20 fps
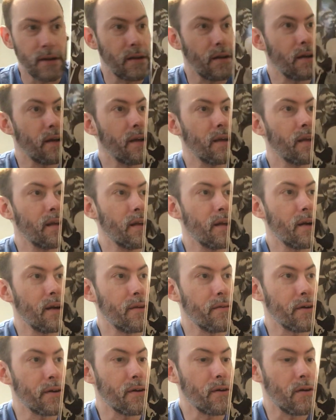And I
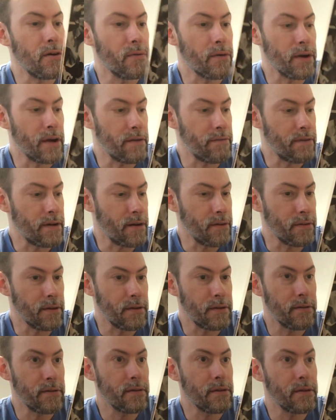cannot recall where I found
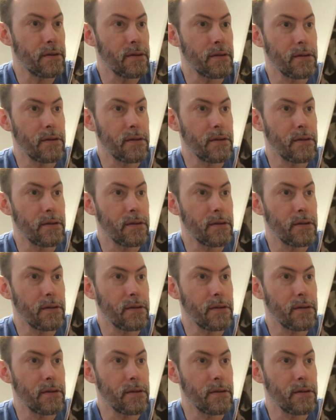this.